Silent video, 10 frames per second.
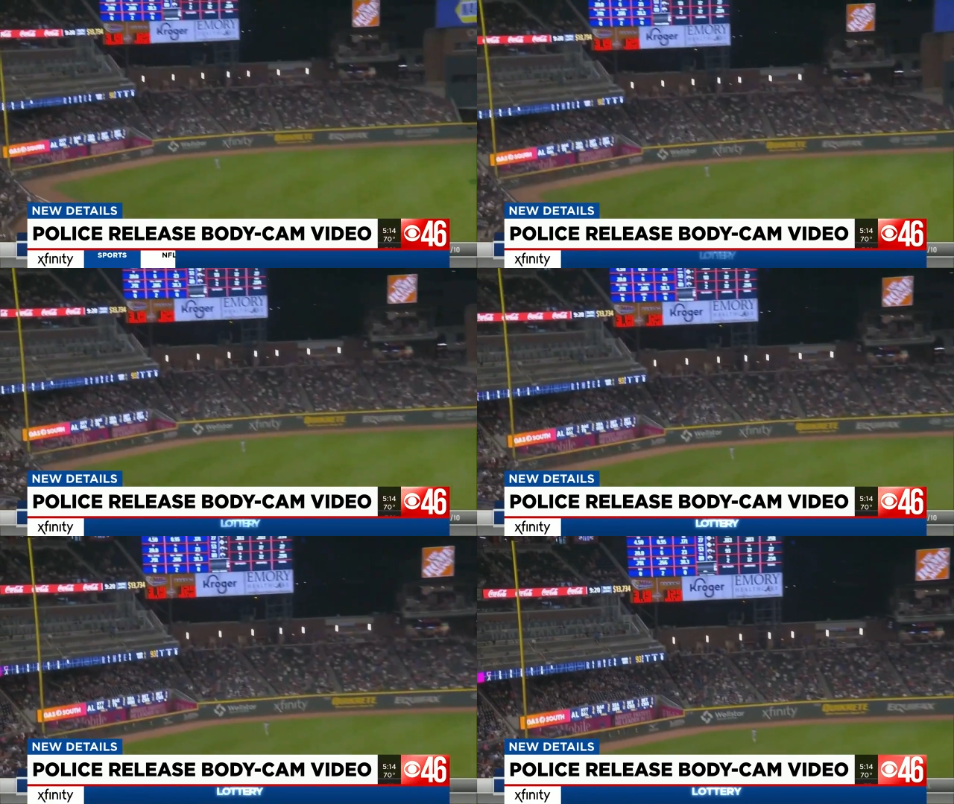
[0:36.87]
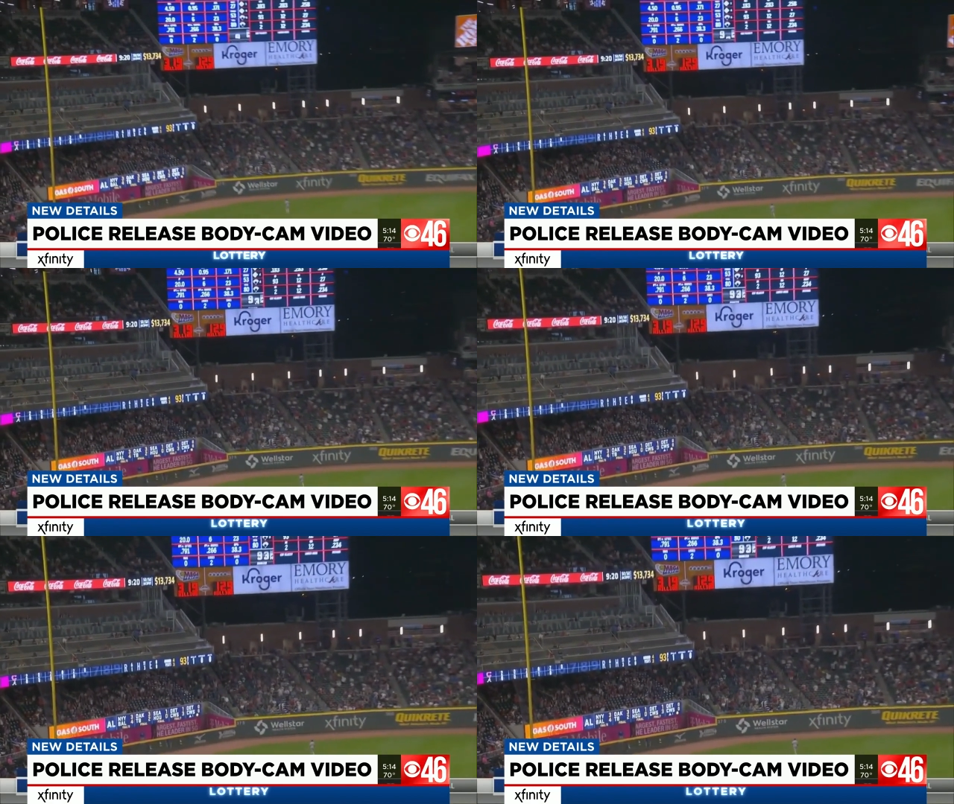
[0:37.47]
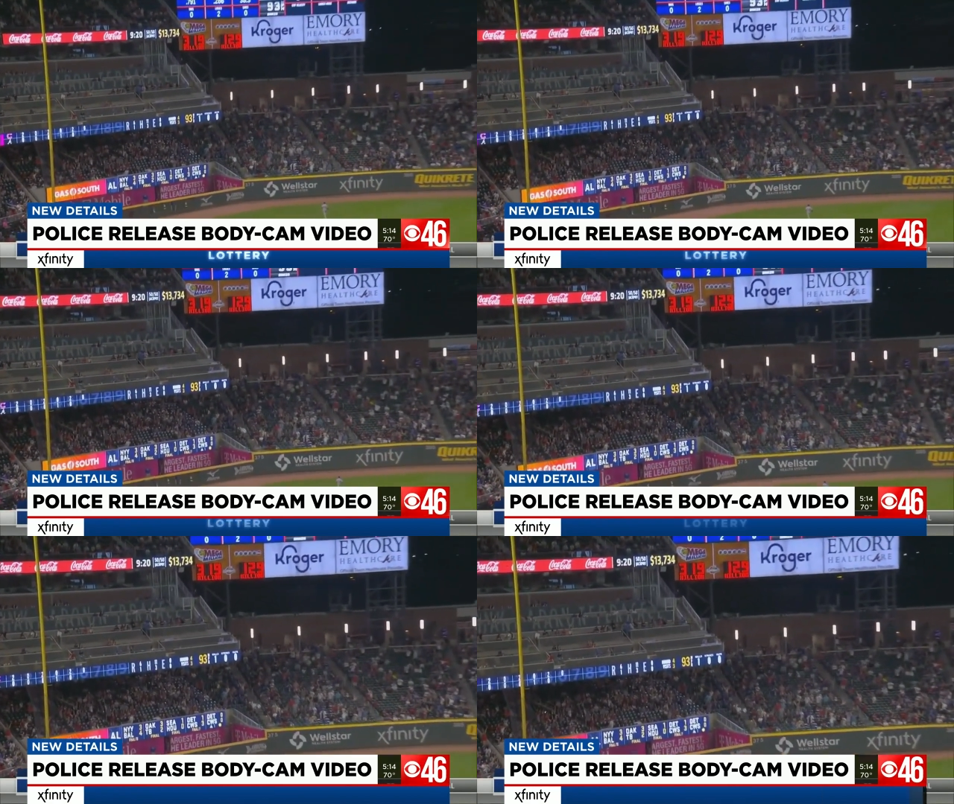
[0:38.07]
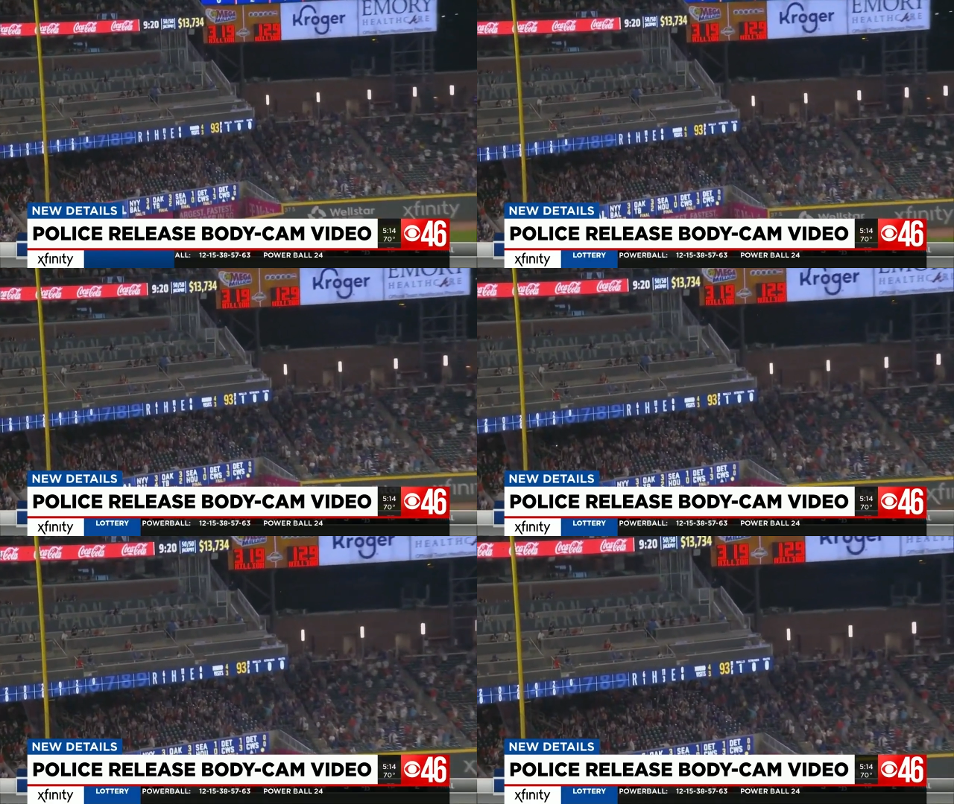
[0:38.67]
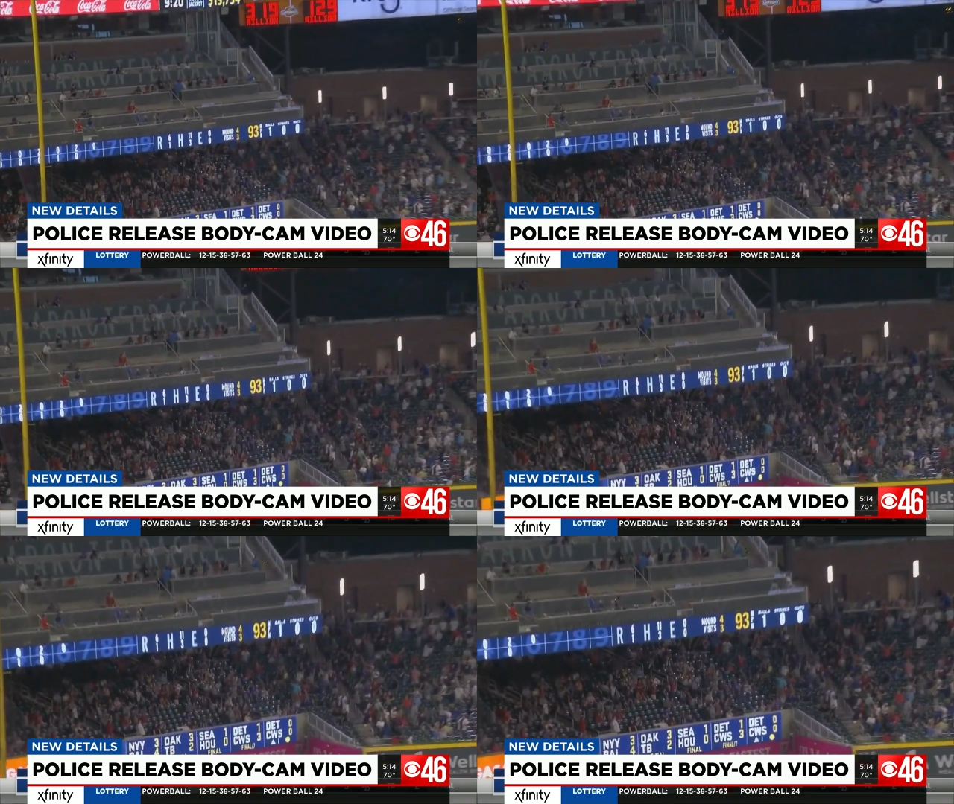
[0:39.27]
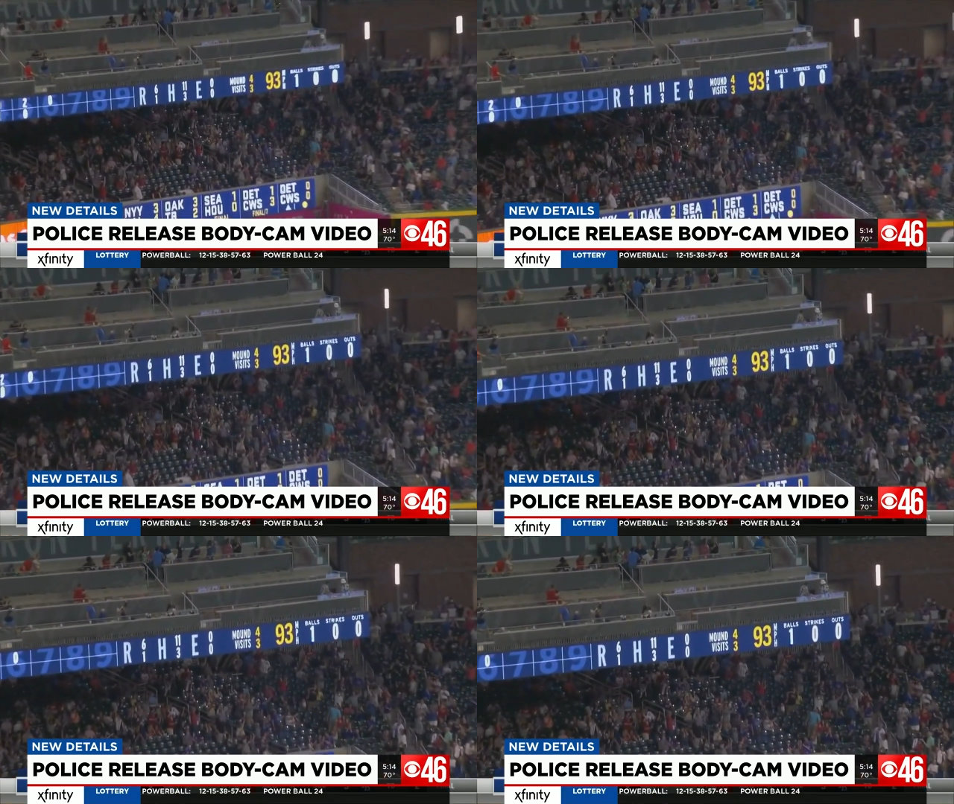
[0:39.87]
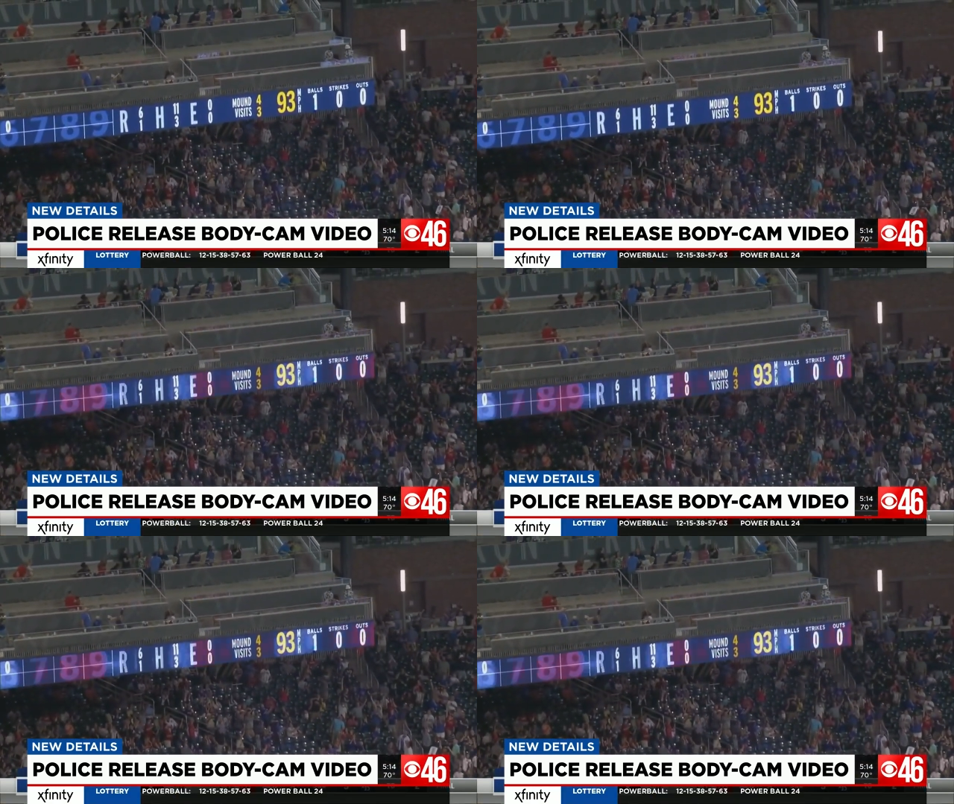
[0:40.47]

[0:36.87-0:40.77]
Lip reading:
Nobody's mouth can be seen.